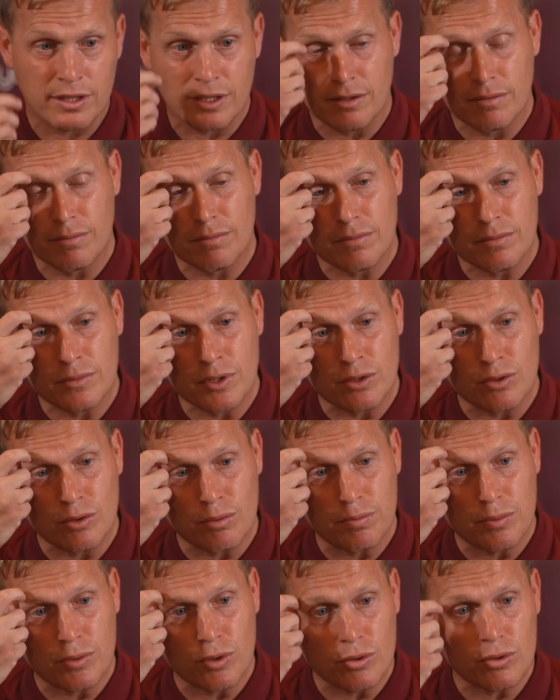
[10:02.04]
you know,
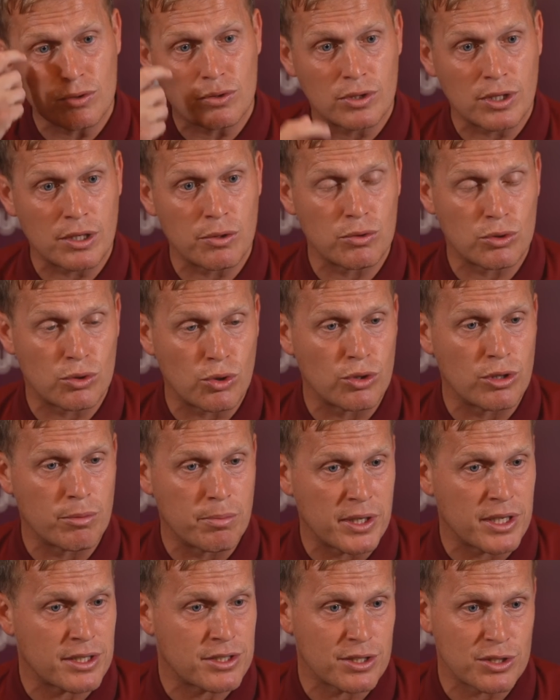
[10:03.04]
do the
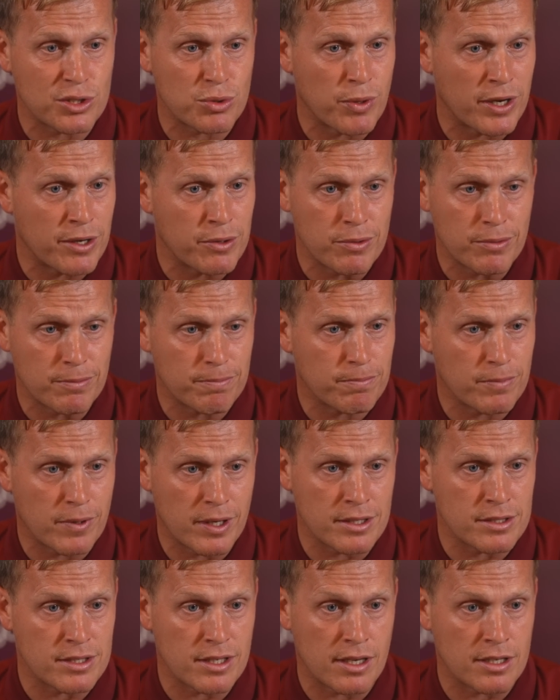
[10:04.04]
basics well,
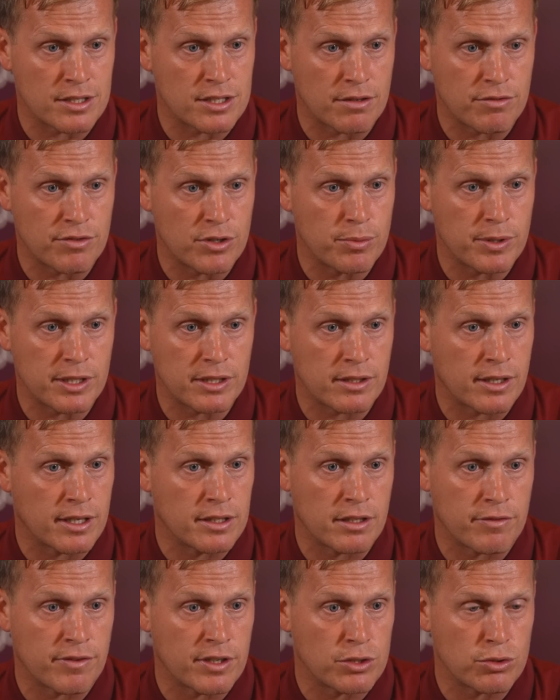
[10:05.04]
as every week, the
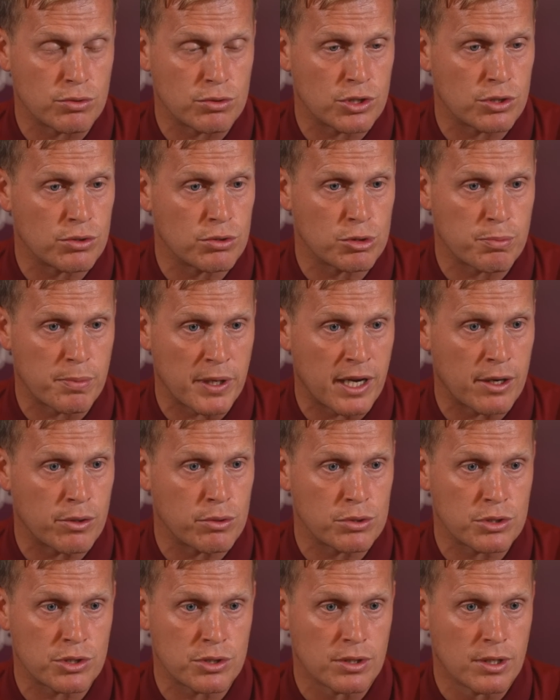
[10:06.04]
individual duels,
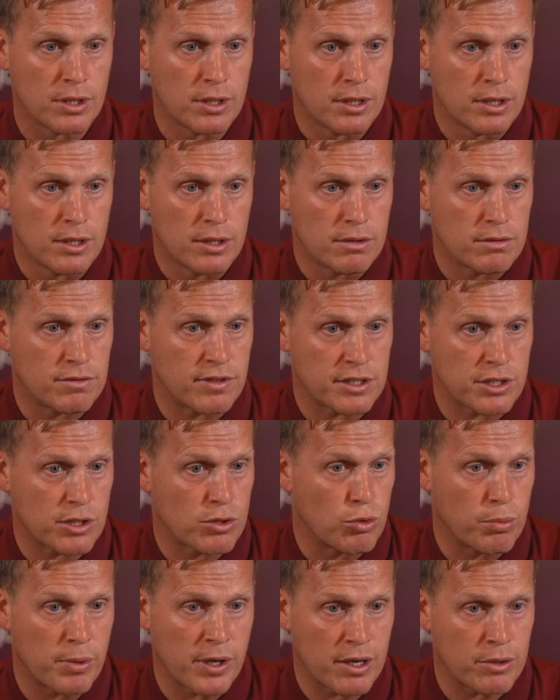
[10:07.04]
battles,
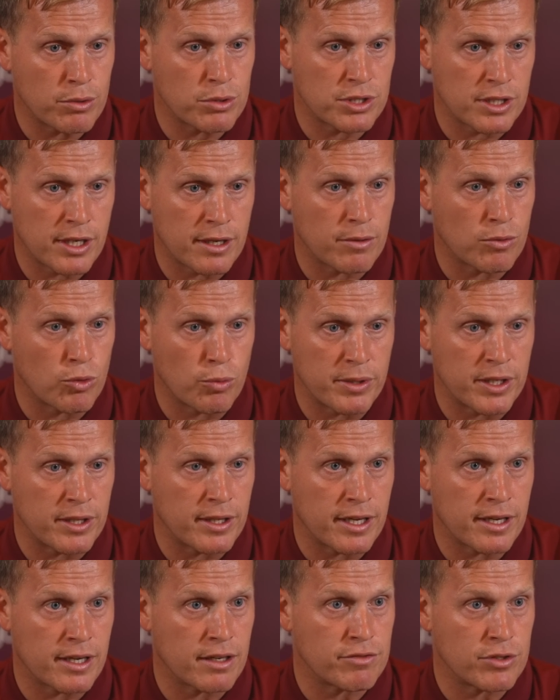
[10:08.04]
physical battles, yeah, will be
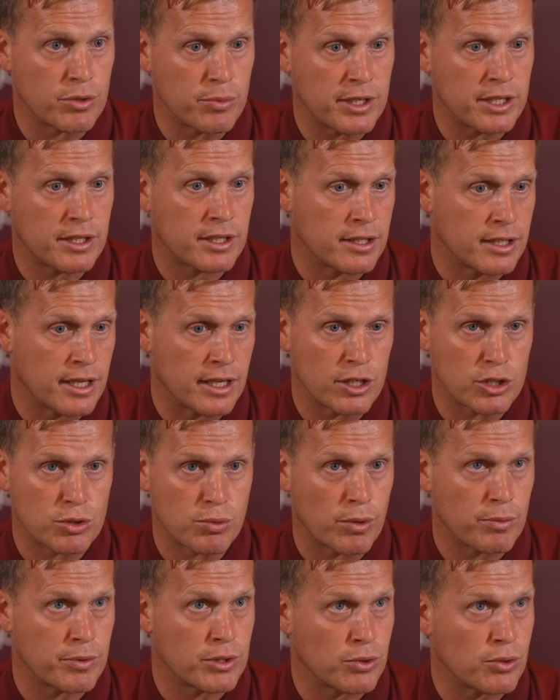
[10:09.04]
there every week, and then it's
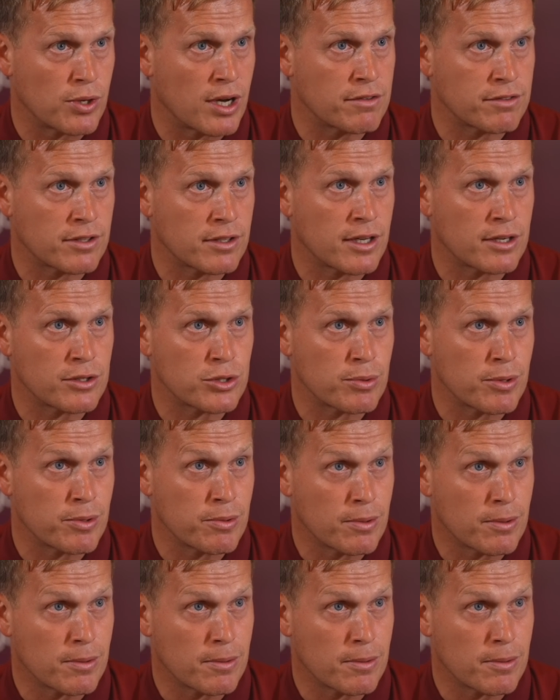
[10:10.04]
what we do after that as well.